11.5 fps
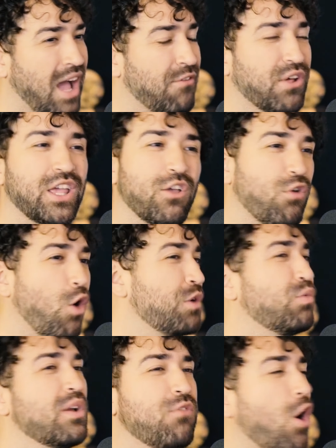I feel
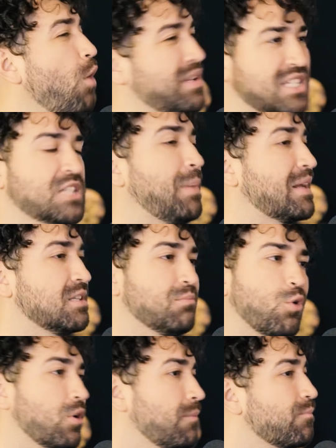like we've always expected
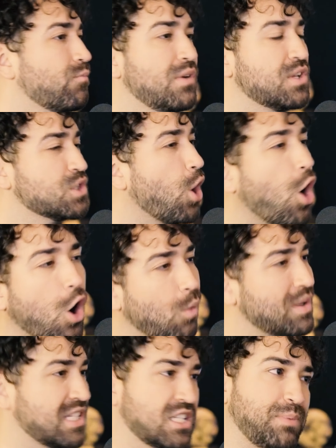more. We've just
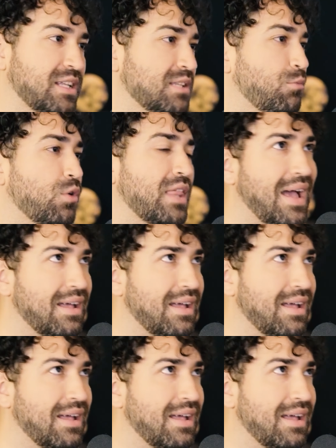always expected more.